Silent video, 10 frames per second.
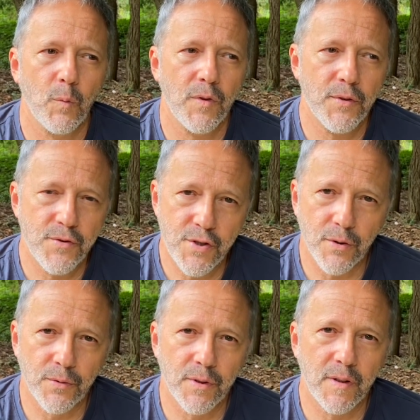with your
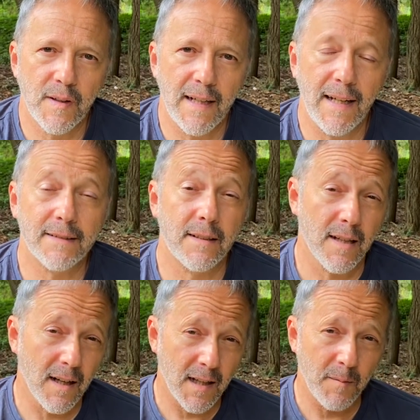children, and at the
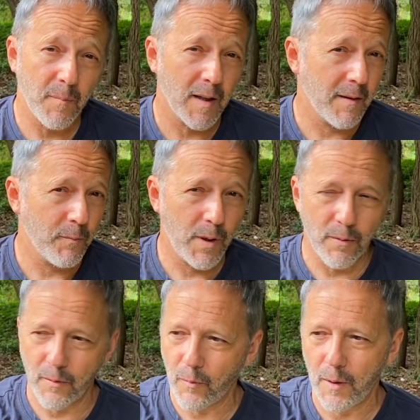time, we
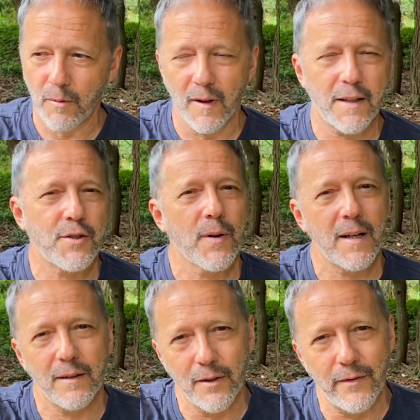were like trying
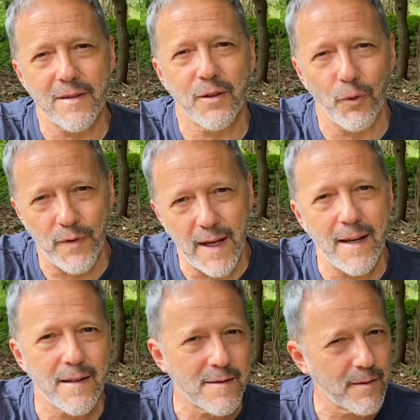to learn this little
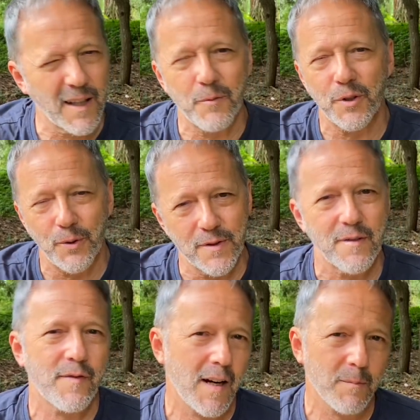dance, like we're doing as a
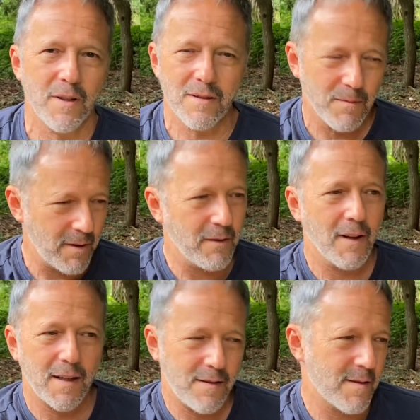family. So we were
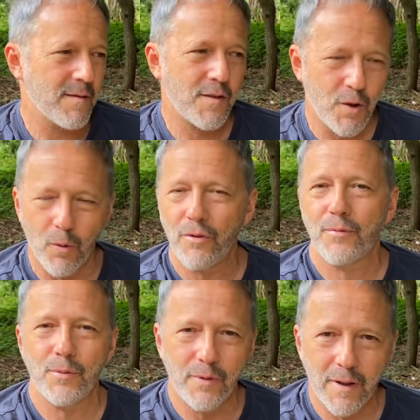like just going
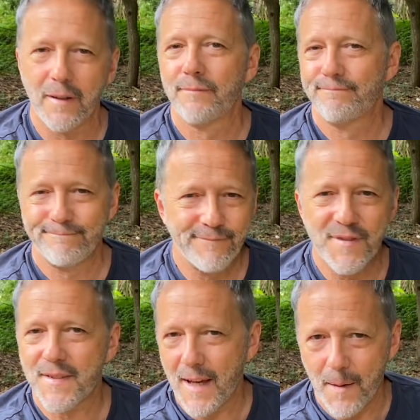through the
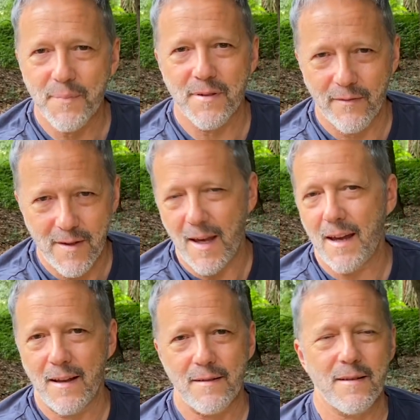steps of the
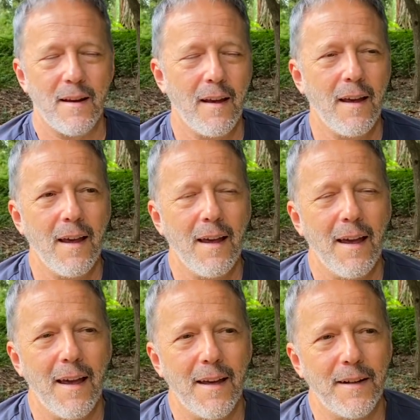dance,
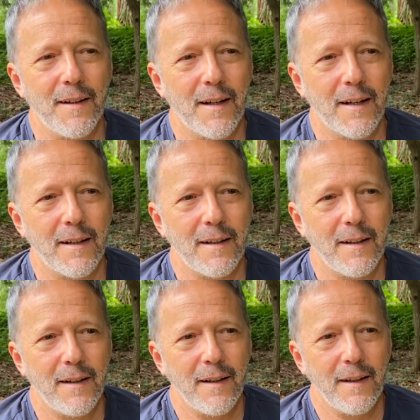and
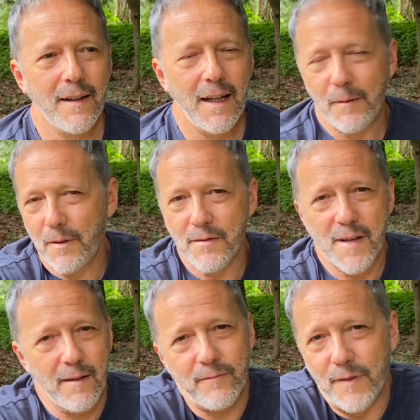we're just
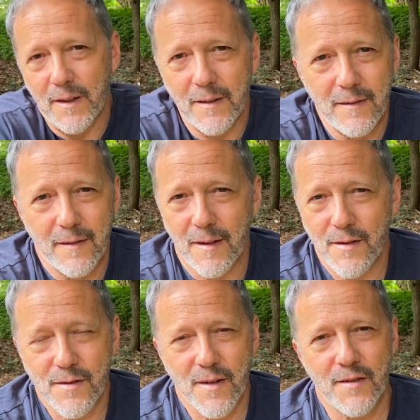having fun, and
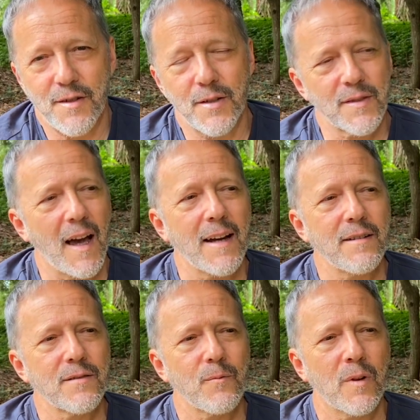she goes, I
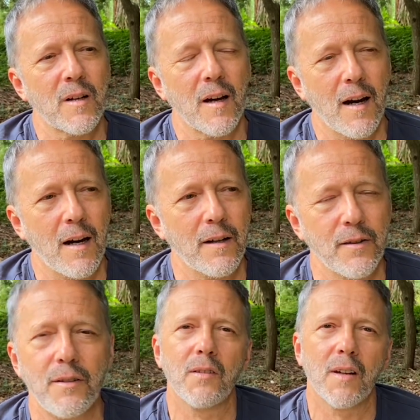just wanted to
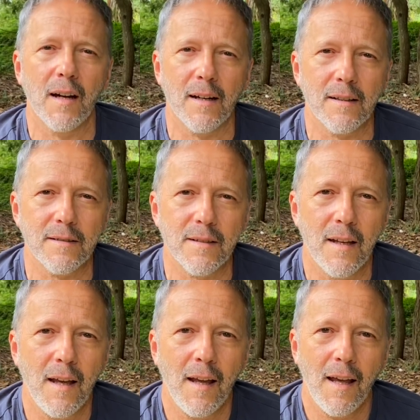honor guys.
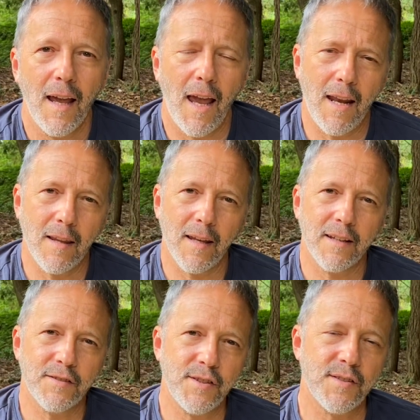And like
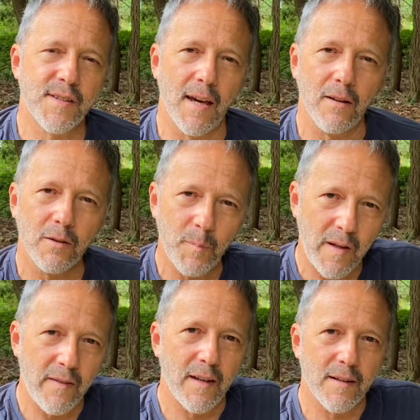as she's telling
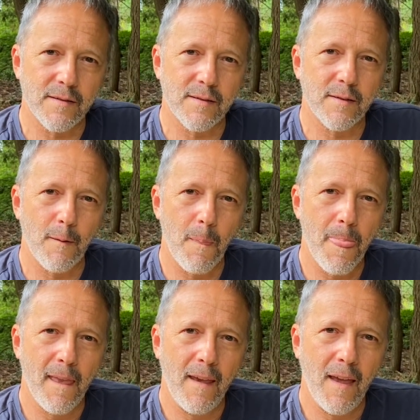me this,
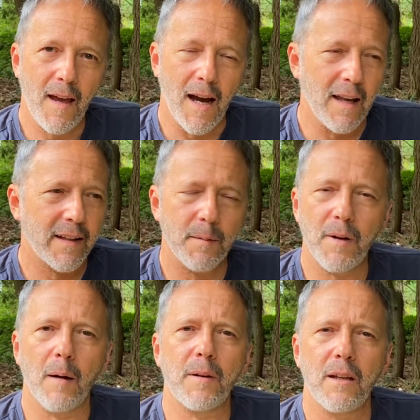like
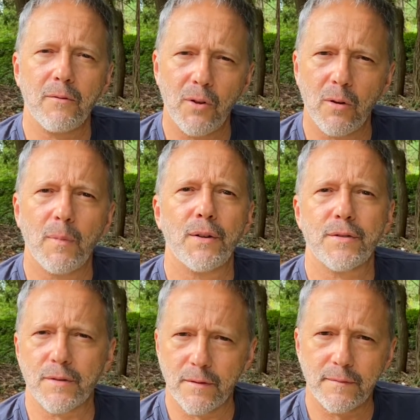I'm getting real
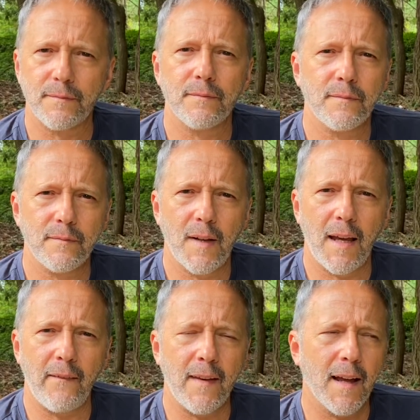emotional,
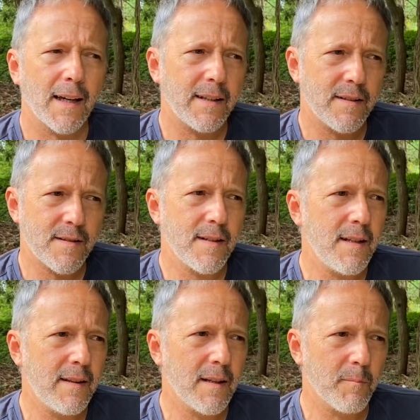and then I can
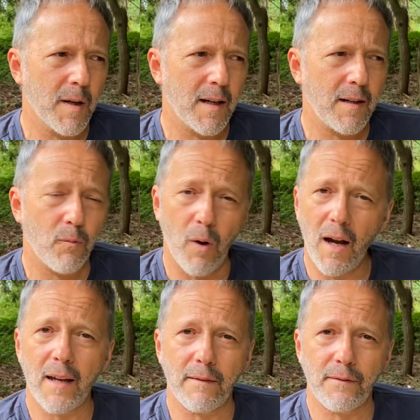see that my
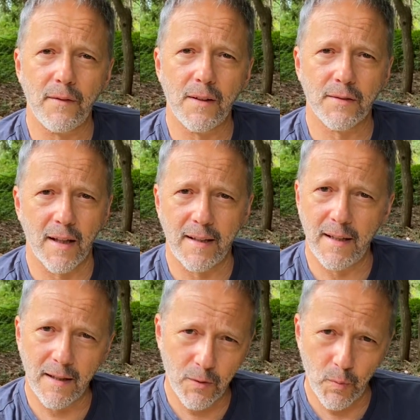wife is like
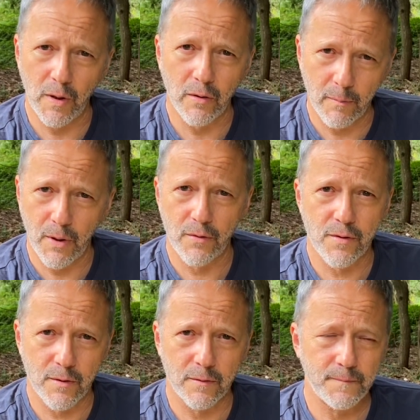getting real
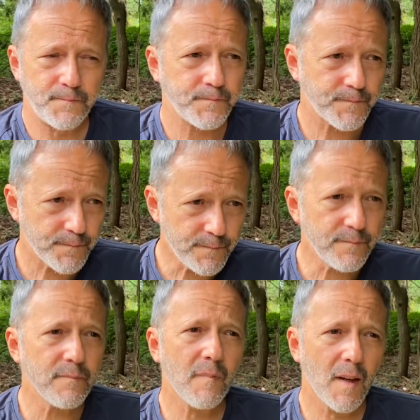emotional,
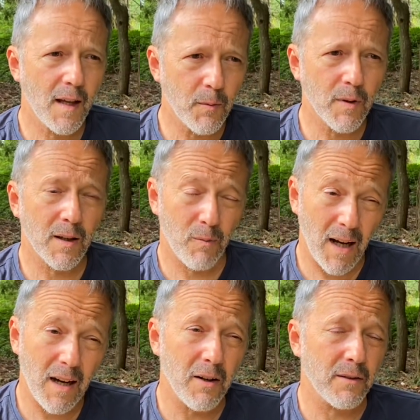and we're like,
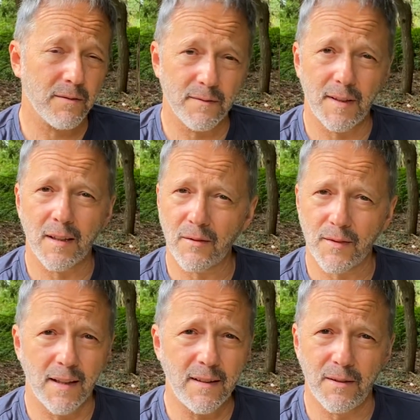wow,
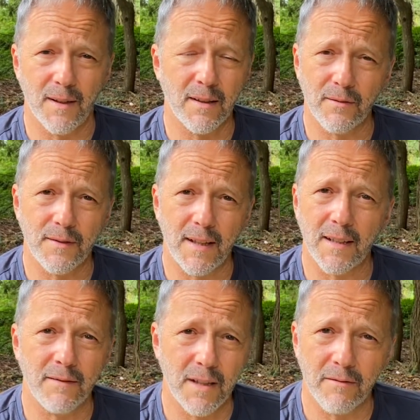thank you. I don't
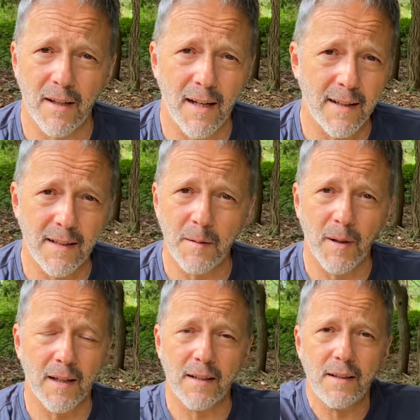think I've ever had
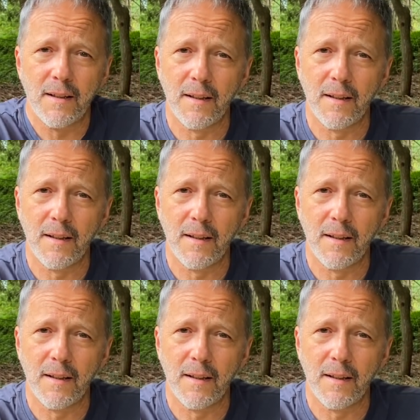anybody,